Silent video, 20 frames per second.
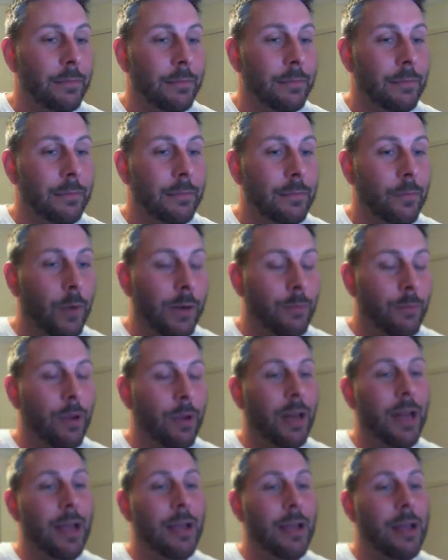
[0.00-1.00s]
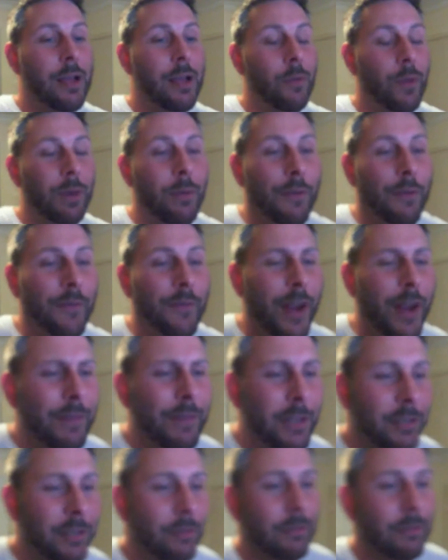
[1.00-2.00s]
One of my favorite
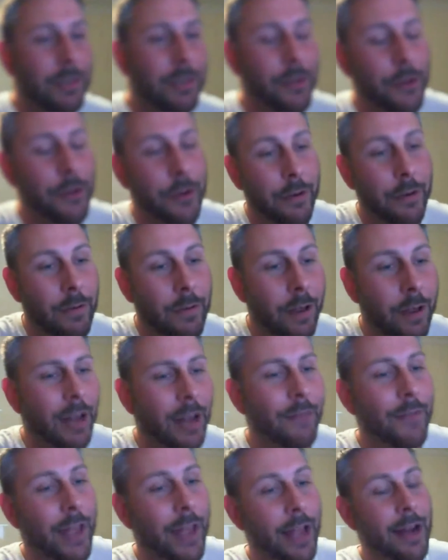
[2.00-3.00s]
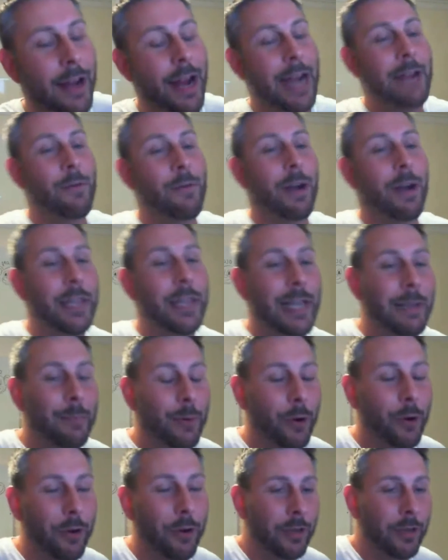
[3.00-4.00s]
songs too. I love that. Anyone that can
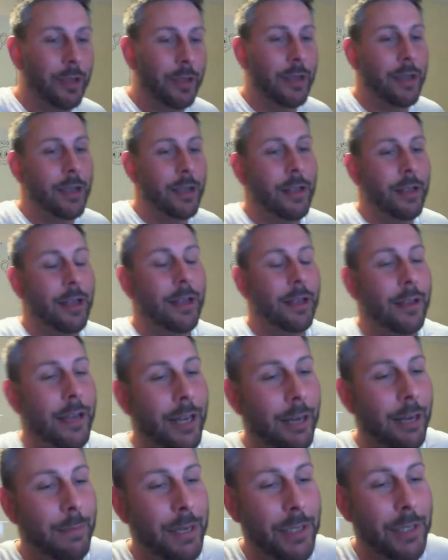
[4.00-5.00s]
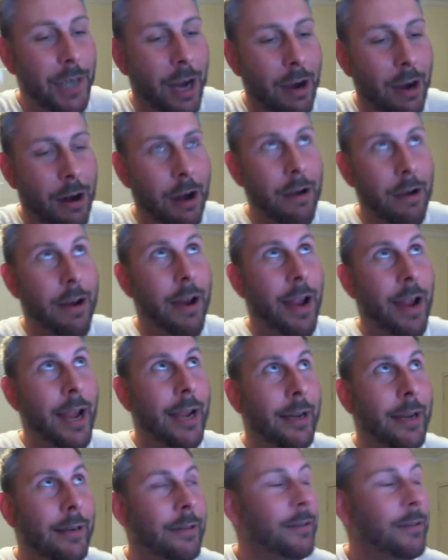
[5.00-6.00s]
put Kilimanjaro
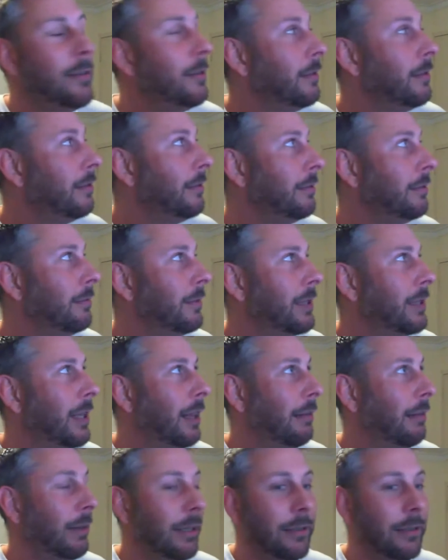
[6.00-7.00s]
and what's the other one?